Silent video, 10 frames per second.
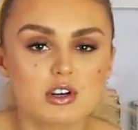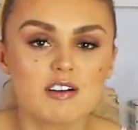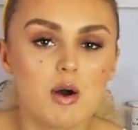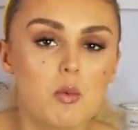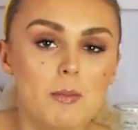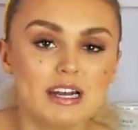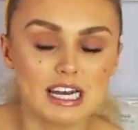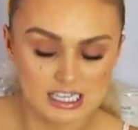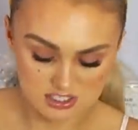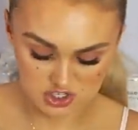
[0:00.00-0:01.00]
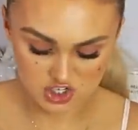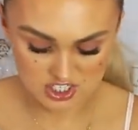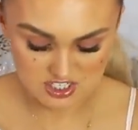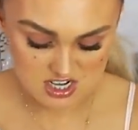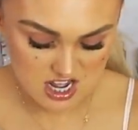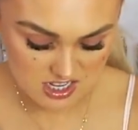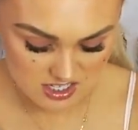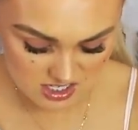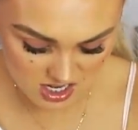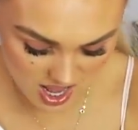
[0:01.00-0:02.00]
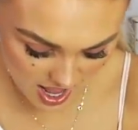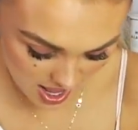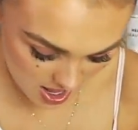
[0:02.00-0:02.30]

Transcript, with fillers: all of our womanly chisness, isn't it?